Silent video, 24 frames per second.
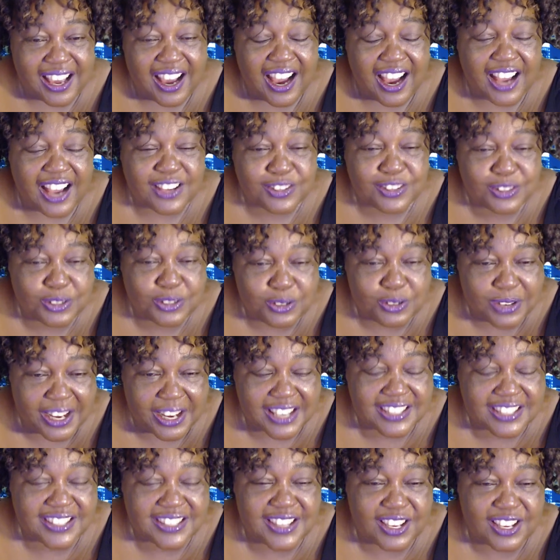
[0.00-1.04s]
as soon
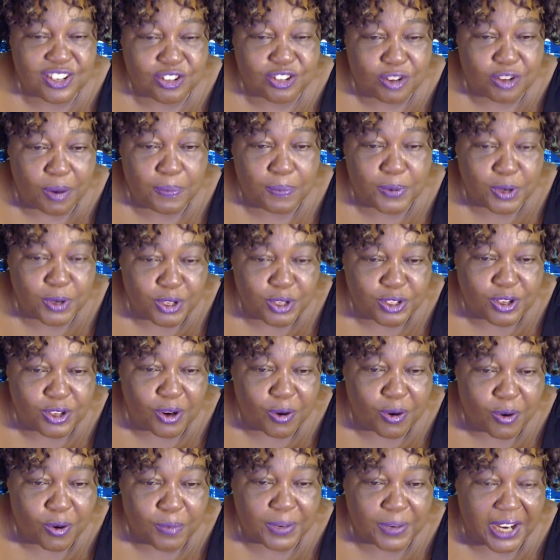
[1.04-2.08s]
as they drop you in your
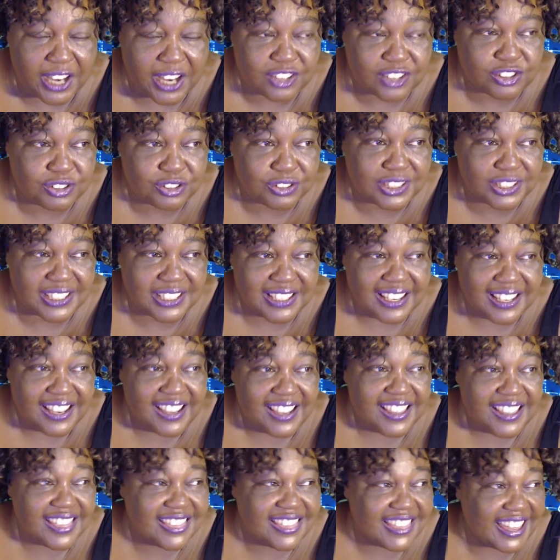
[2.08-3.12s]
home country,
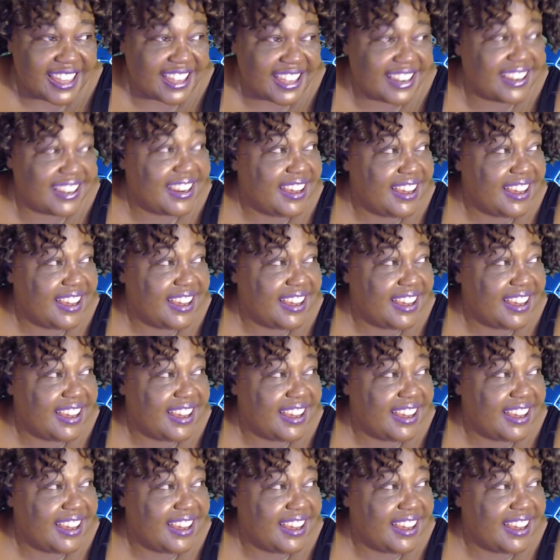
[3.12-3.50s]
then